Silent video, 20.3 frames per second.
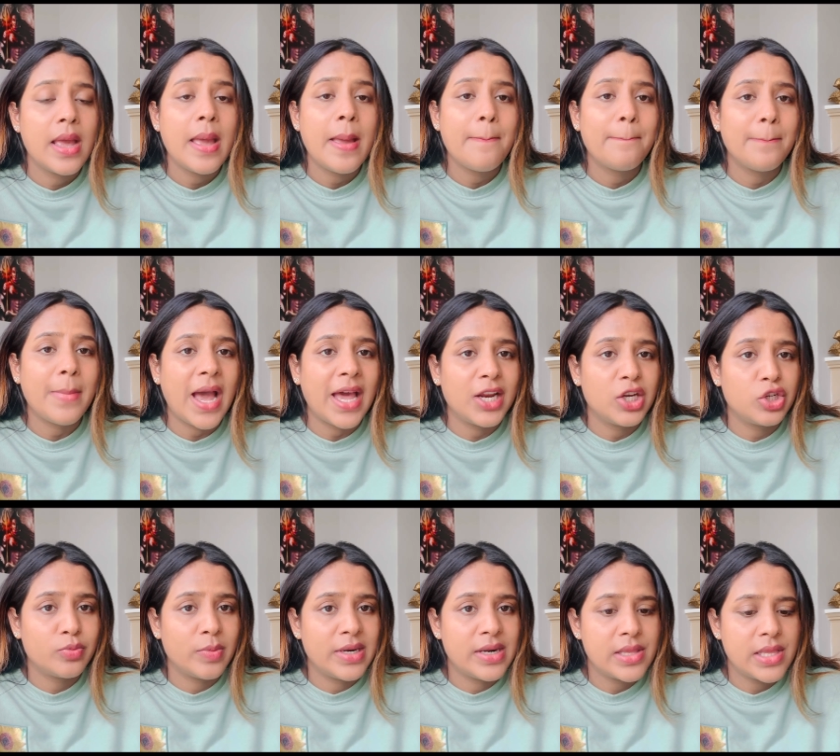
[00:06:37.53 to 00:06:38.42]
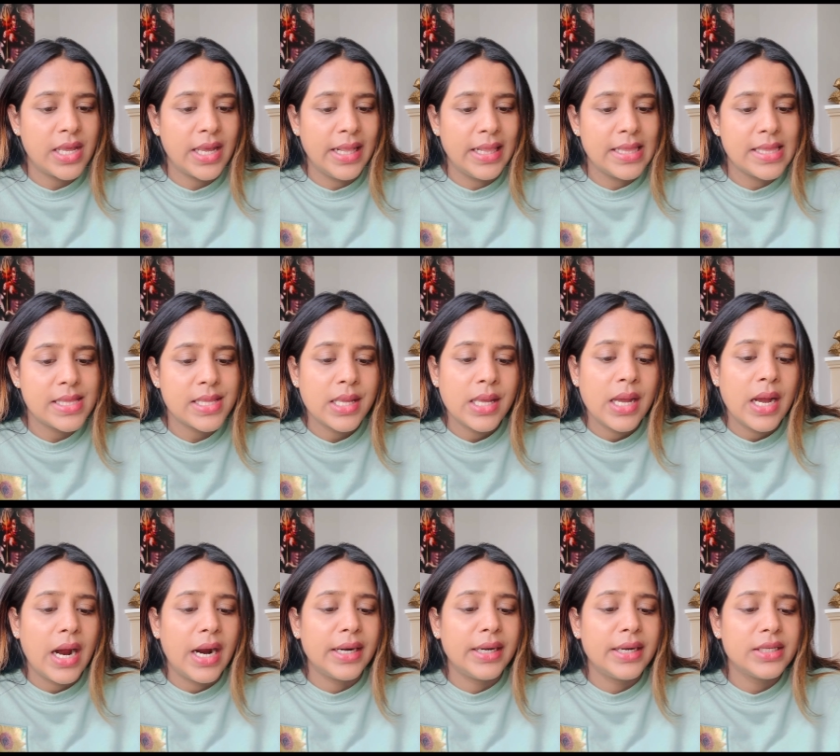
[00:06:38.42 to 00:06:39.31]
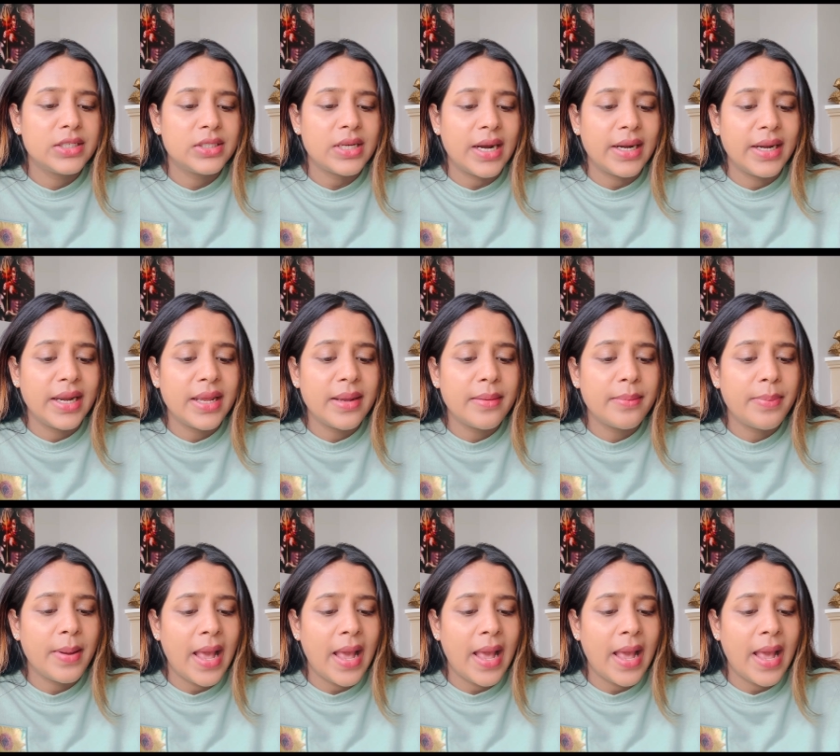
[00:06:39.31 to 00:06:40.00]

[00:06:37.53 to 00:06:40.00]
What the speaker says: management skills, understanding